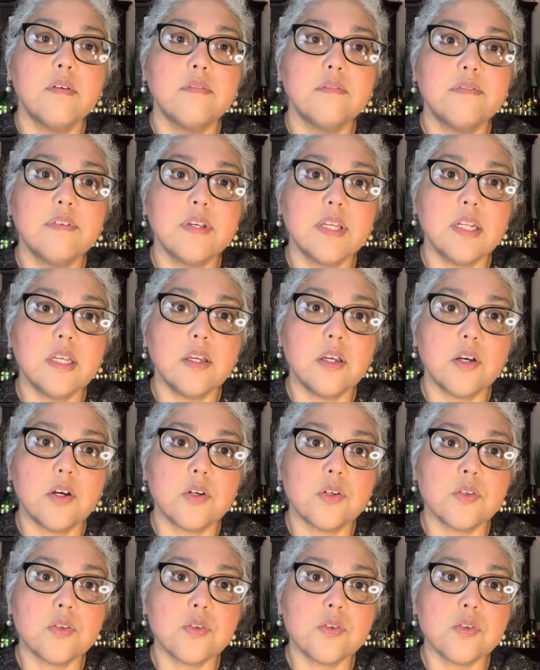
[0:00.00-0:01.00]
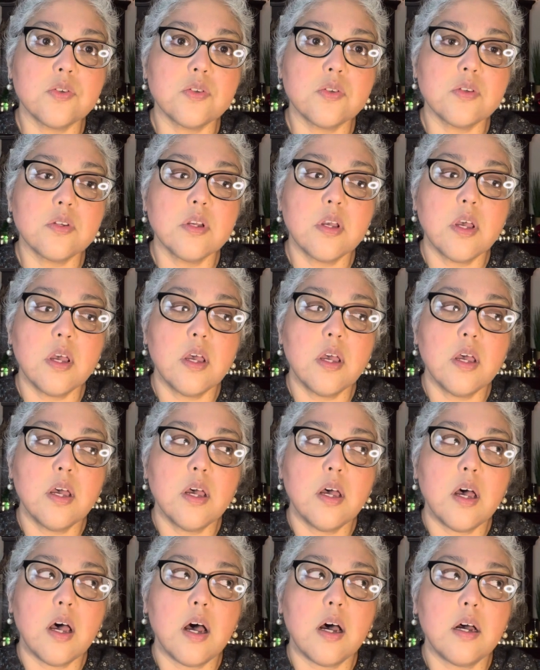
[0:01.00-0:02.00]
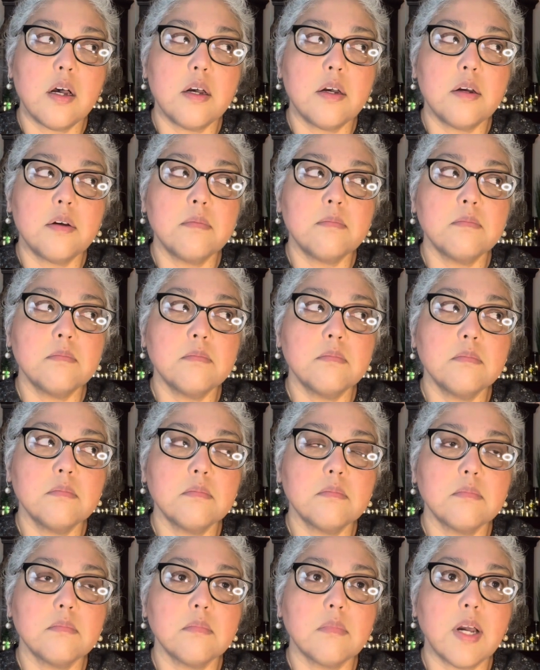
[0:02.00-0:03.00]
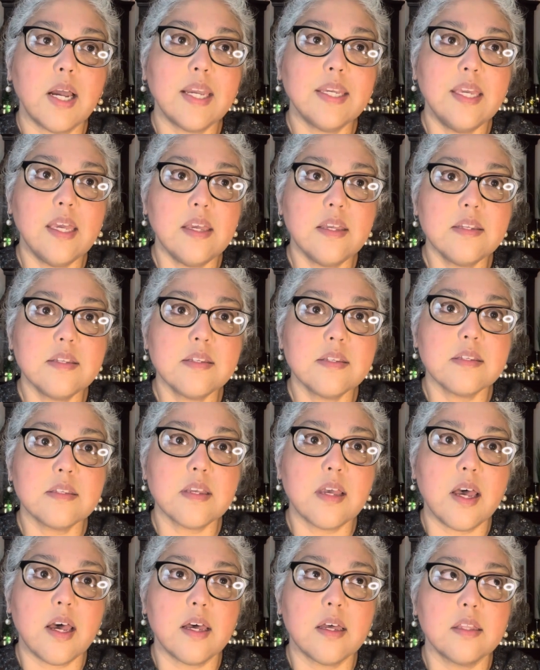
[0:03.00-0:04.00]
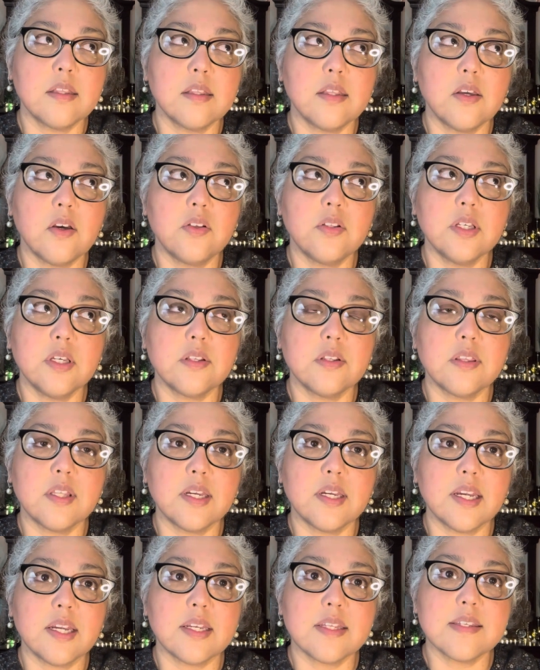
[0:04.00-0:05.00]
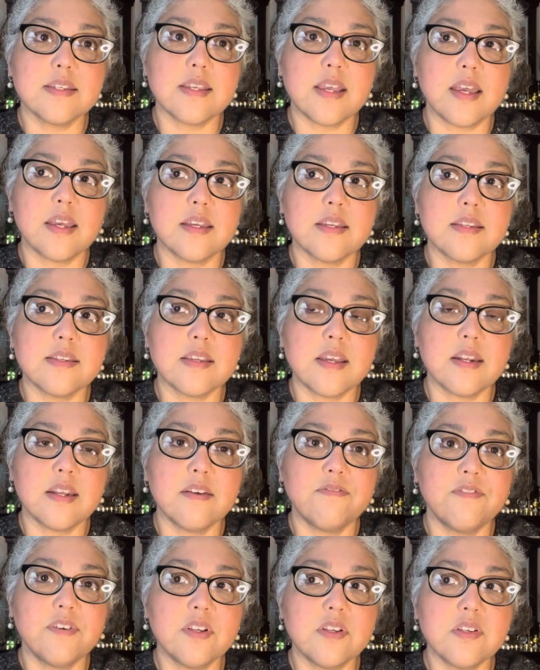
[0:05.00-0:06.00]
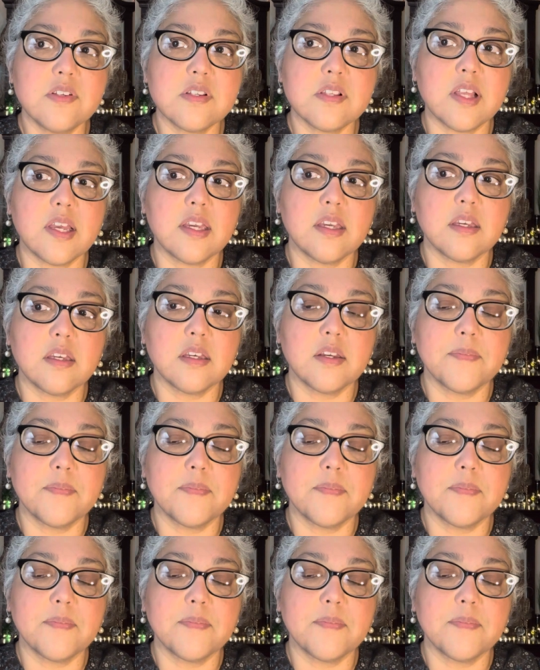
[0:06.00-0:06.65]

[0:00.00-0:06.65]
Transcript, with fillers: videos. Um, I guess the only other thing I can say is that it feels like